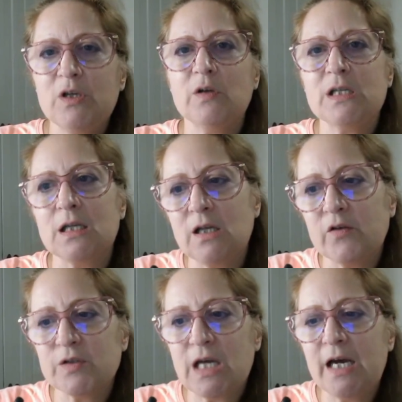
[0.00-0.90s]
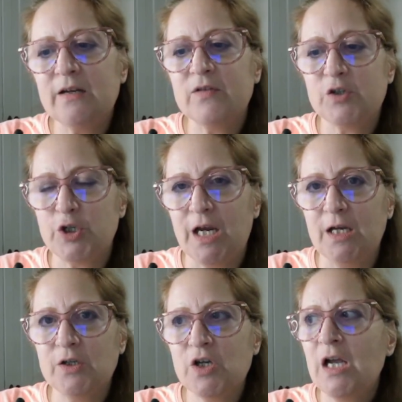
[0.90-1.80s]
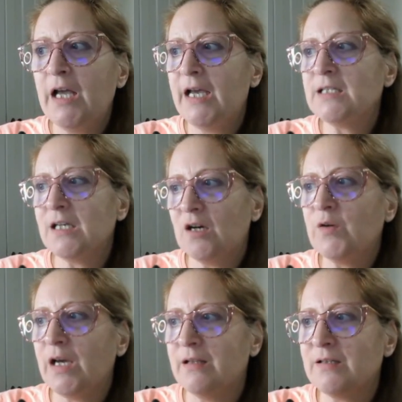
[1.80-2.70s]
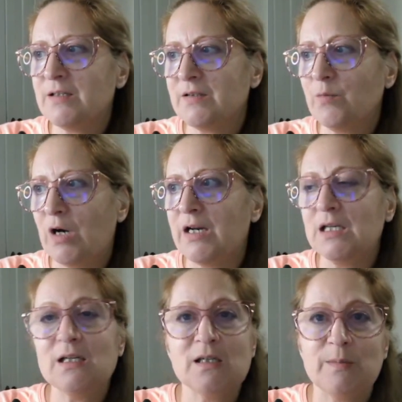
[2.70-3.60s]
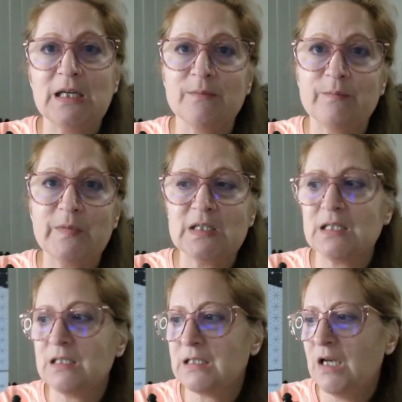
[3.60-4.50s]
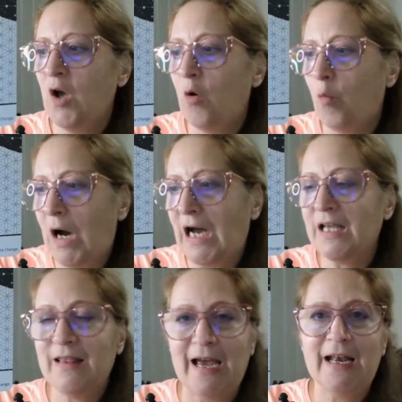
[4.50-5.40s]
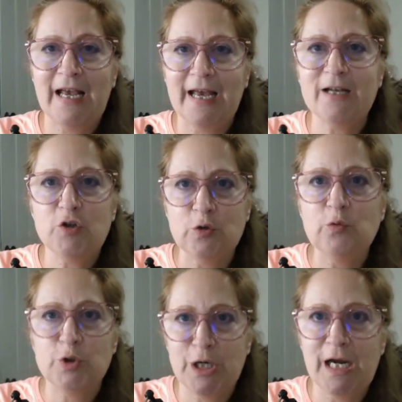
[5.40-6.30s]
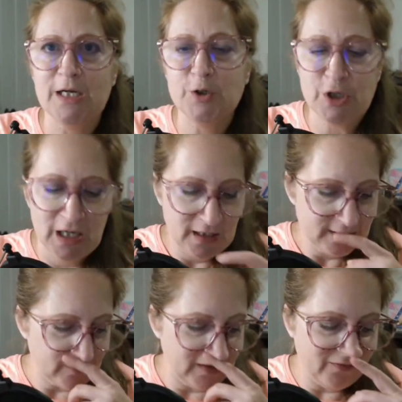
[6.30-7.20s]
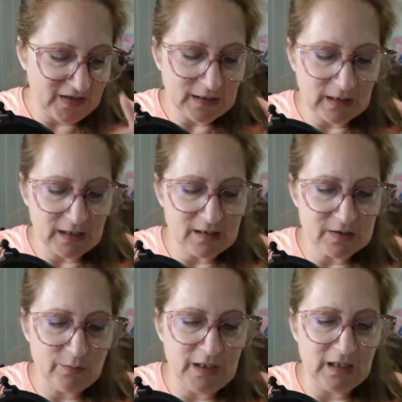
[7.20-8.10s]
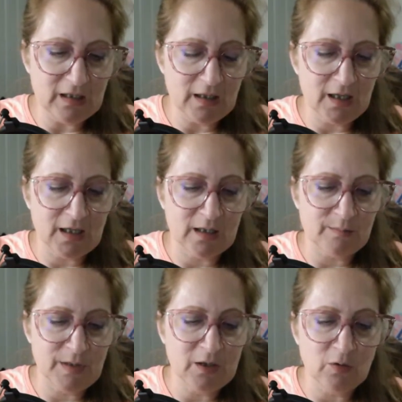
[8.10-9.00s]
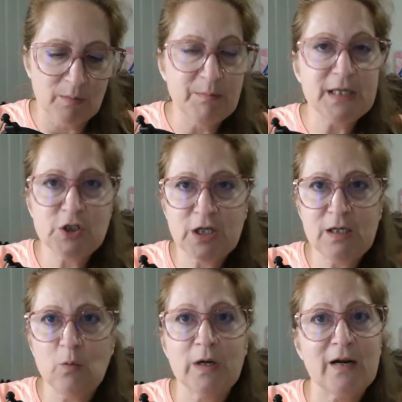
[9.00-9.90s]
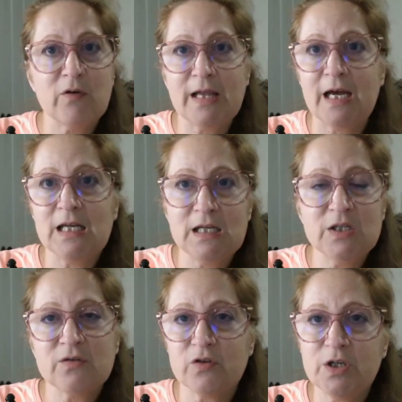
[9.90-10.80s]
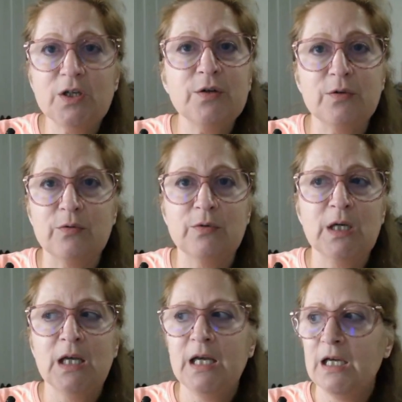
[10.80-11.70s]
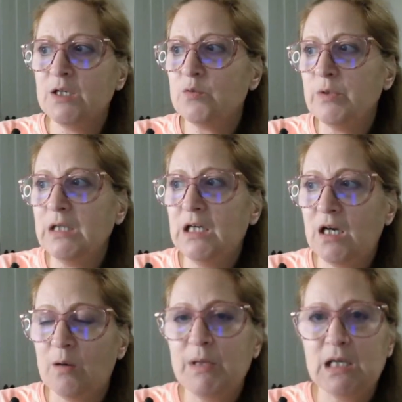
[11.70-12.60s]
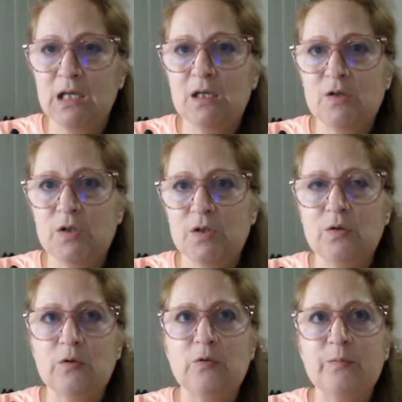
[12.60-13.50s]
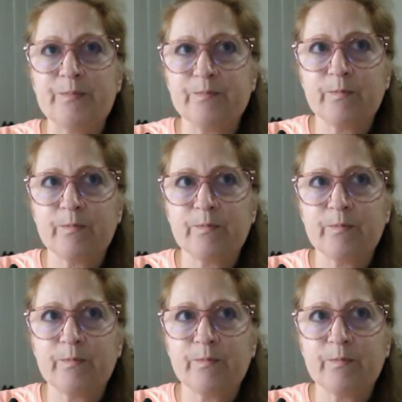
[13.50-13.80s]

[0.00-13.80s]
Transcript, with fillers: when you get down the other side of the change, it's like, okay, this is where I needed to be. This is why that had to change. So I feel like this week, um, your mission, whatever that is for you, is really coming into